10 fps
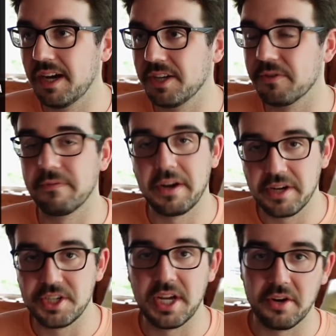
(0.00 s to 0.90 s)
your
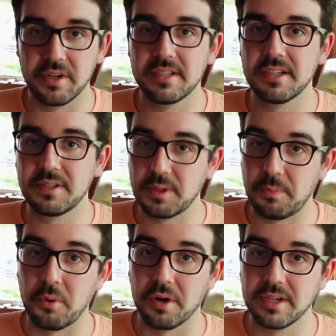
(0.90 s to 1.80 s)
very generous
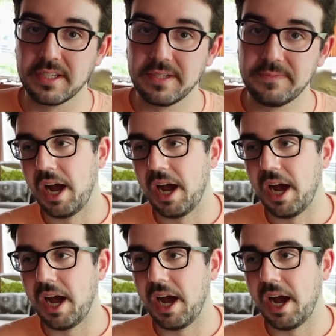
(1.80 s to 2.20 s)
support.